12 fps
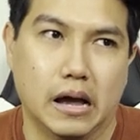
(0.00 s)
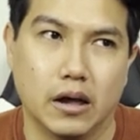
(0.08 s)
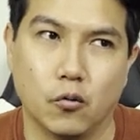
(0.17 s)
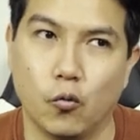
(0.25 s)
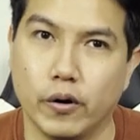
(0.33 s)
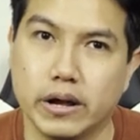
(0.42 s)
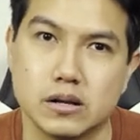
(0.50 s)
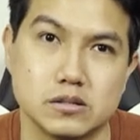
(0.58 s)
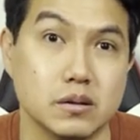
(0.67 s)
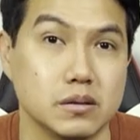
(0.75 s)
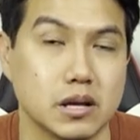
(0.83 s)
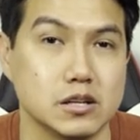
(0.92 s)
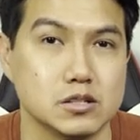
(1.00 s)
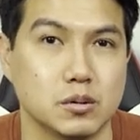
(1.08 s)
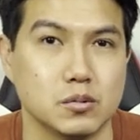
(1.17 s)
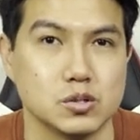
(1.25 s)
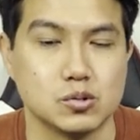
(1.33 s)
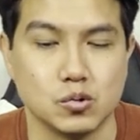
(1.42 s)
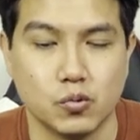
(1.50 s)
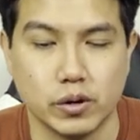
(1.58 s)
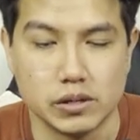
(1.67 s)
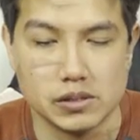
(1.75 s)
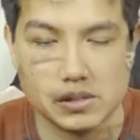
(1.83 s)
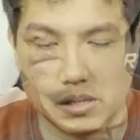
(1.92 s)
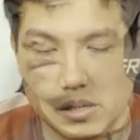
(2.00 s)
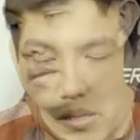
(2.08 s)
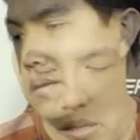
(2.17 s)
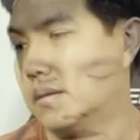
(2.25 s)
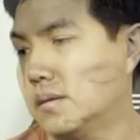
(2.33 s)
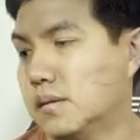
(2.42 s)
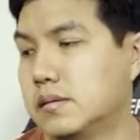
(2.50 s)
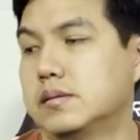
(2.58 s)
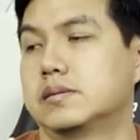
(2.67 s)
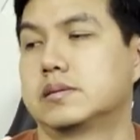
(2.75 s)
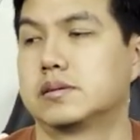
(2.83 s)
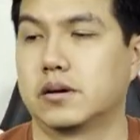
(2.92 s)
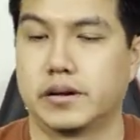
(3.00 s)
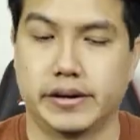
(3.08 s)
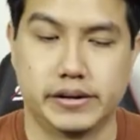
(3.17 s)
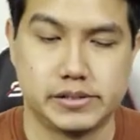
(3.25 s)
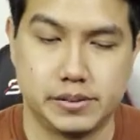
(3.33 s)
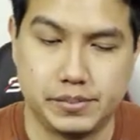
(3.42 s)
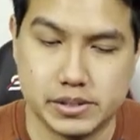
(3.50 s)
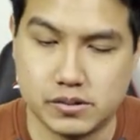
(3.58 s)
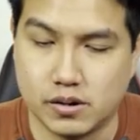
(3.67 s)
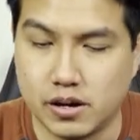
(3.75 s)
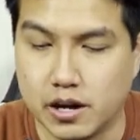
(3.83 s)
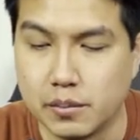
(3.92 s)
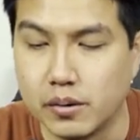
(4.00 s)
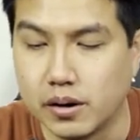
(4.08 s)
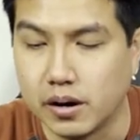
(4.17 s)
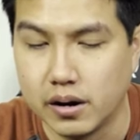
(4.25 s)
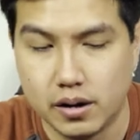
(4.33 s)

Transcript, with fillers: a week, sometimes almost two weeks. So here's the piece of cardboard.